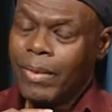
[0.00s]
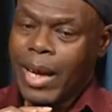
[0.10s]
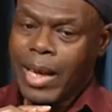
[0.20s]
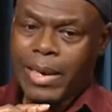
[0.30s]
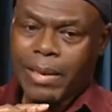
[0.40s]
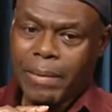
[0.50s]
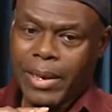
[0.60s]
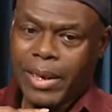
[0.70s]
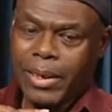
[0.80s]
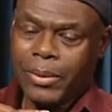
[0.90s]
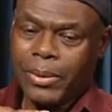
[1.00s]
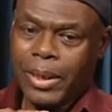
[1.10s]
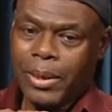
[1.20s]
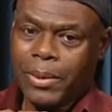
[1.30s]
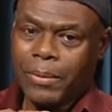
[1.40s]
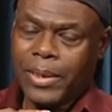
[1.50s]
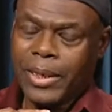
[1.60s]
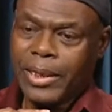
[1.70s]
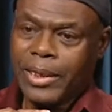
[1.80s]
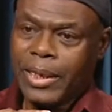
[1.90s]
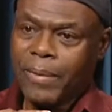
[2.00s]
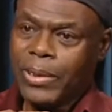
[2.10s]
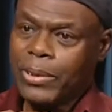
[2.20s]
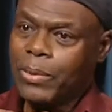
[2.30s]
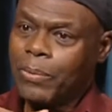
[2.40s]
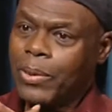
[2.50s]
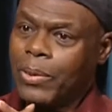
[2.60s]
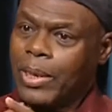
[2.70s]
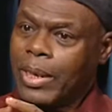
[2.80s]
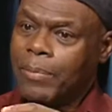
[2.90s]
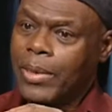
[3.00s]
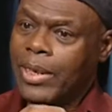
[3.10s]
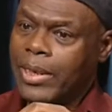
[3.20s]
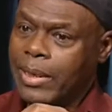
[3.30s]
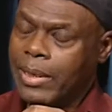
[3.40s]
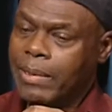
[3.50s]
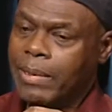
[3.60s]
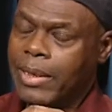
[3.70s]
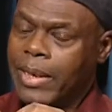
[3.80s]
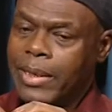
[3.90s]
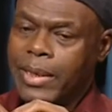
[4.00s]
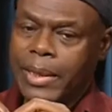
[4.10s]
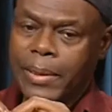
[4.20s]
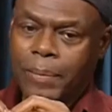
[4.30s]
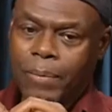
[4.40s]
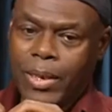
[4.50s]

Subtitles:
I think they can do a lot of things. First of all, being journalists that,